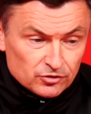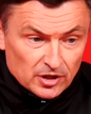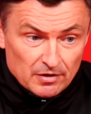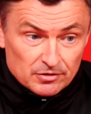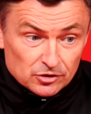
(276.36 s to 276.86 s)
us
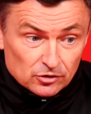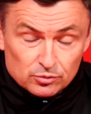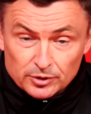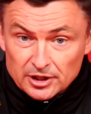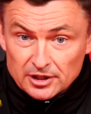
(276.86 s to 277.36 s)
to get
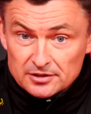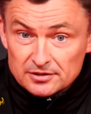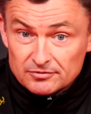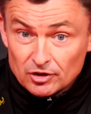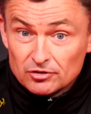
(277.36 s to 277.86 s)
results, we need
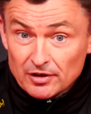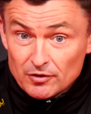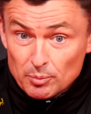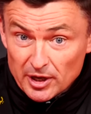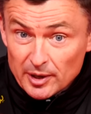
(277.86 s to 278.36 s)
virtually
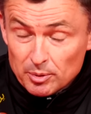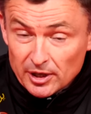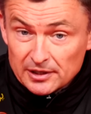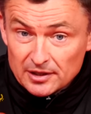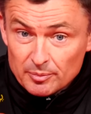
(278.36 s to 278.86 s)
every player
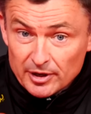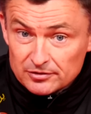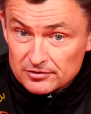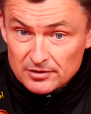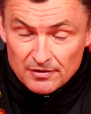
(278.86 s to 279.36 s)
playing at the
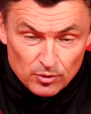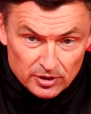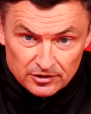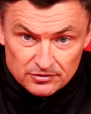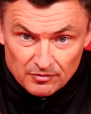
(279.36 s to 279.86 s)
best.
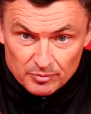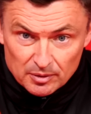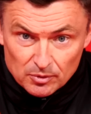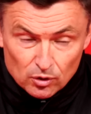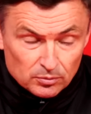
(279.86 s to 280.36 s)
Everyone needs to have
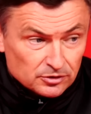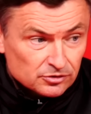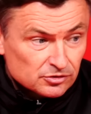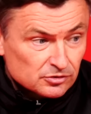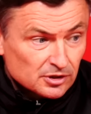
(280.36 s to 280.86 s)
big
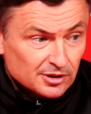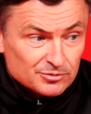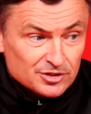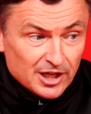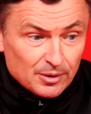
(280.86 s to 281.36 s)
moments. Um,
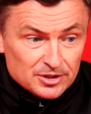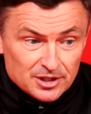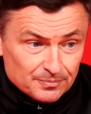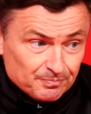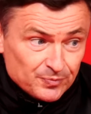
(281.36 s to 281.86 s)
today we
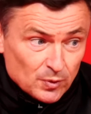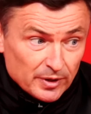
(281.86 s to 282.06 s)
didn't.